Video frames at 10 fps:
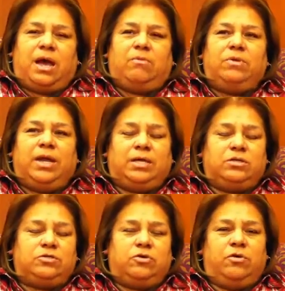I would
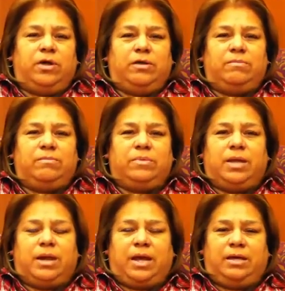like to show him
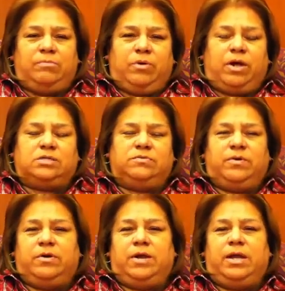that I could
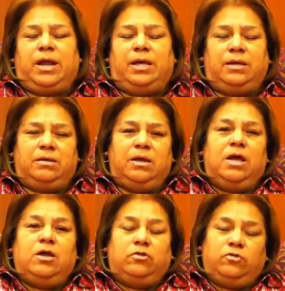prosper and I could
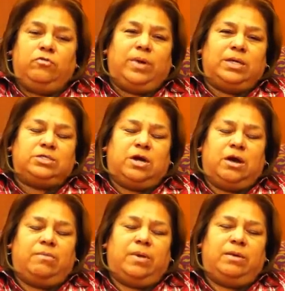do my
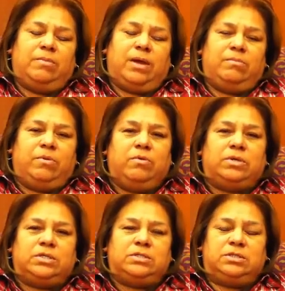job and my
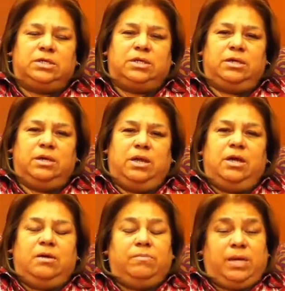employees can
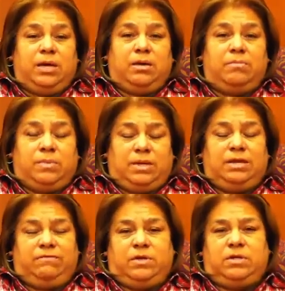become
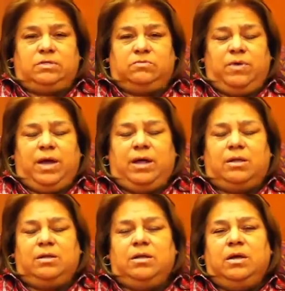lifted as well.
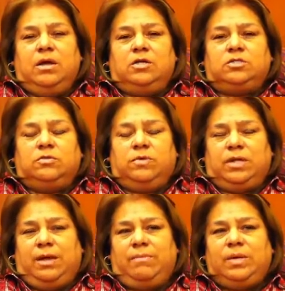So
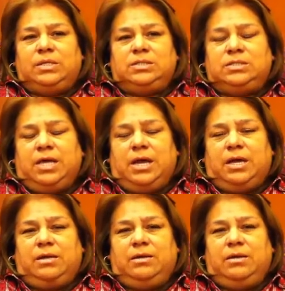with that being
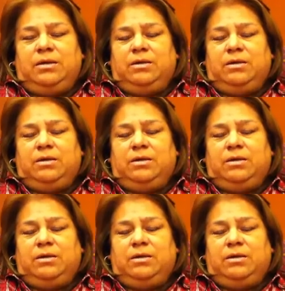said,